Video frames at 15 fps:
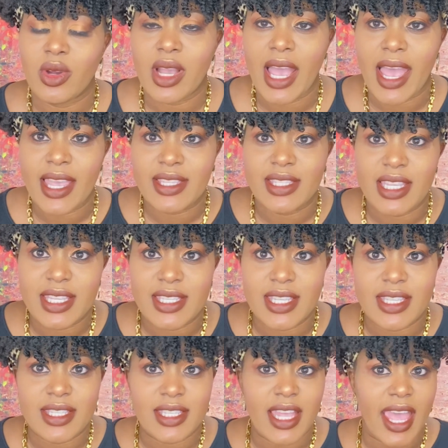guys, this
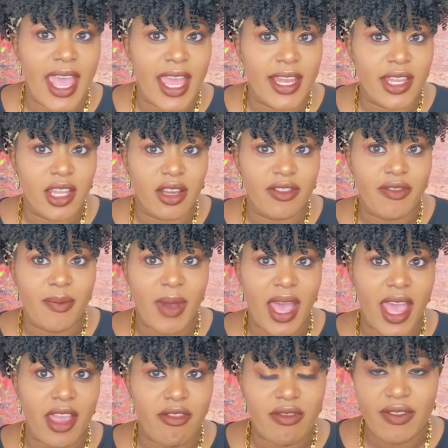is the end of
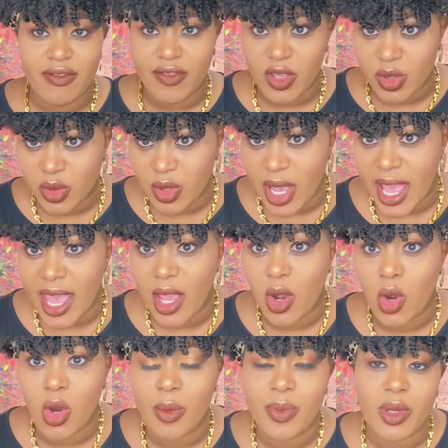my review. I
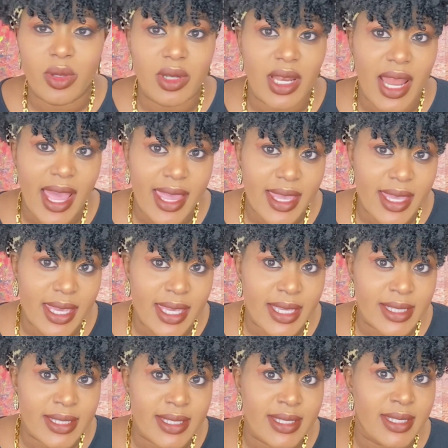hope you like
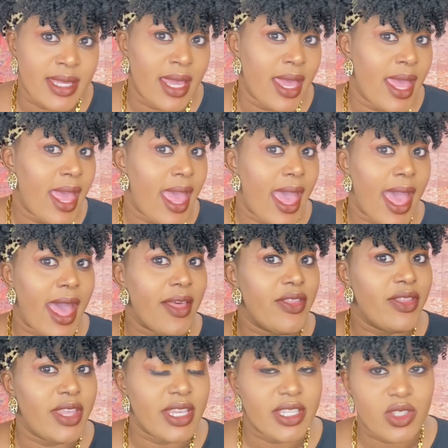it.
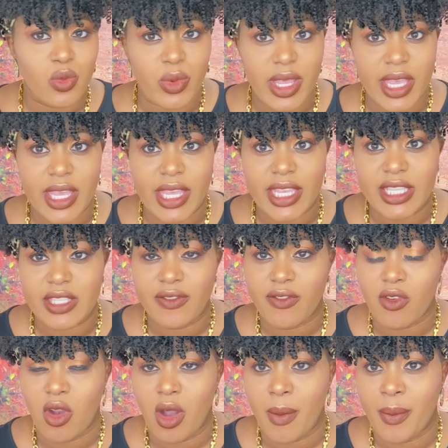And this wig is
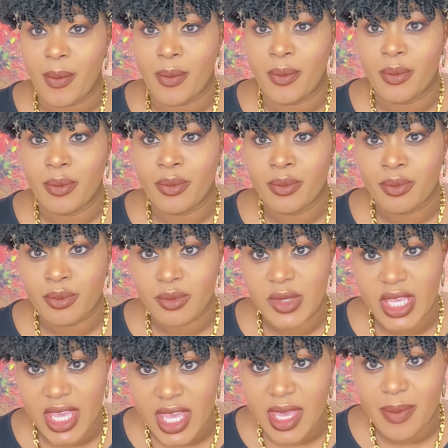from
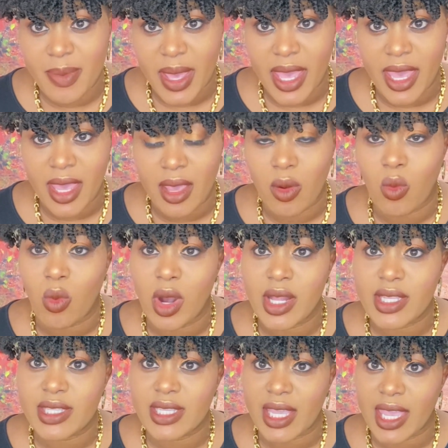eBay
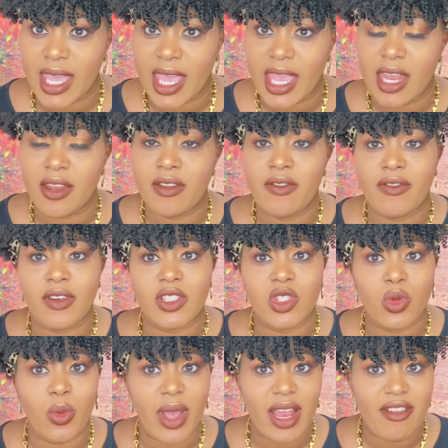once again for
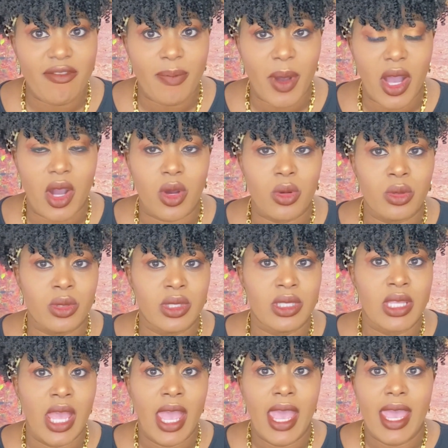£12.
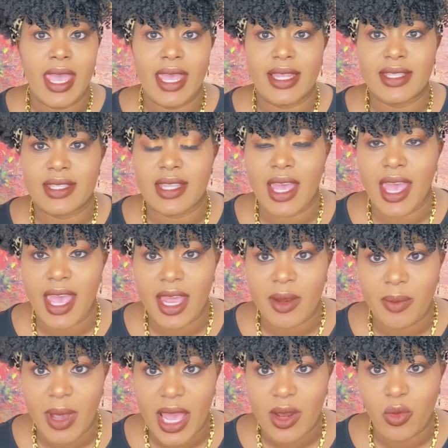It's the
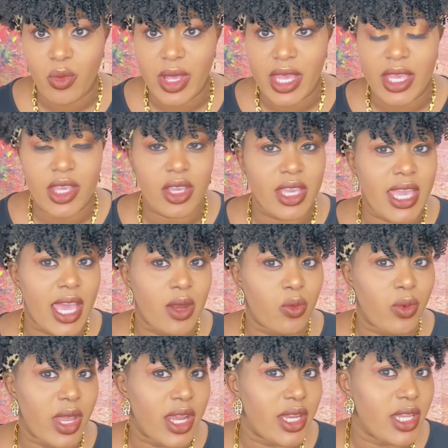headband wig. You can
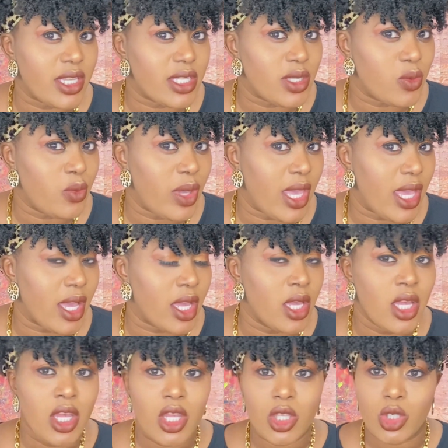wear this wig
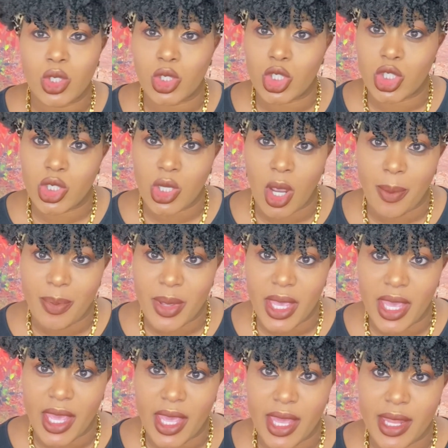to
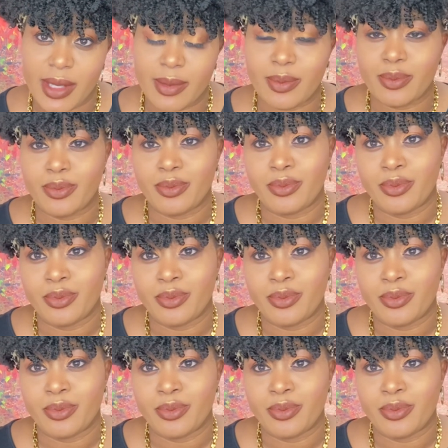shopping,